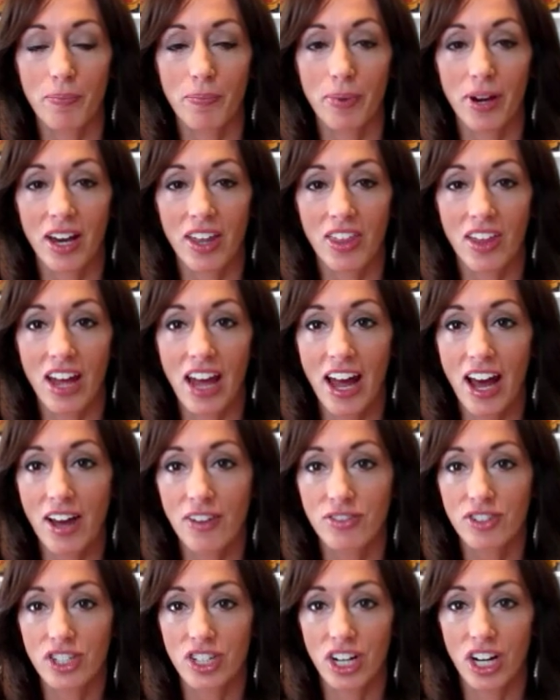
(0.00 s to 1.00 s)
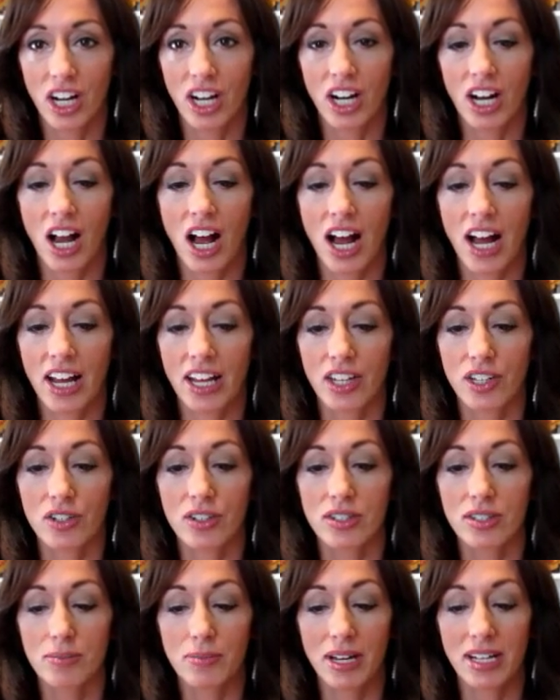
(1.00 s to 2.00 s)
but after I
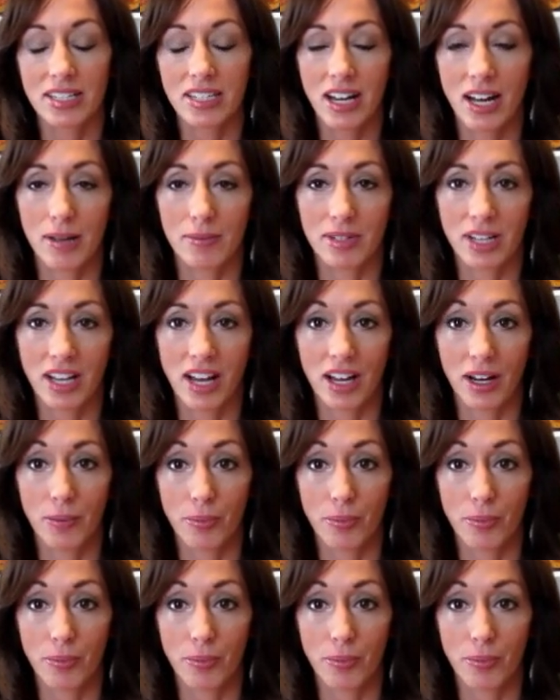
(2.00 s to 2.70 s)
use my time to kind